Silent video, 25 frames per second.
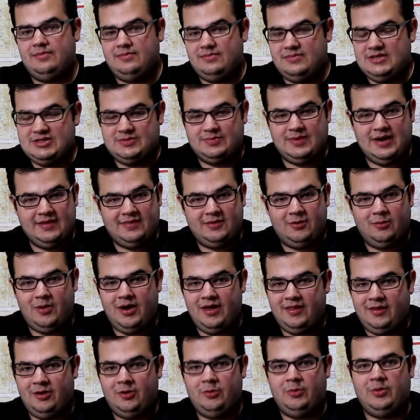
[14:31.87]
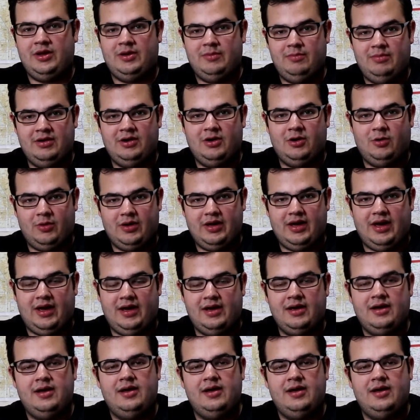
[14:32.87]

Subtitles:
Despite the weather, we had been okay,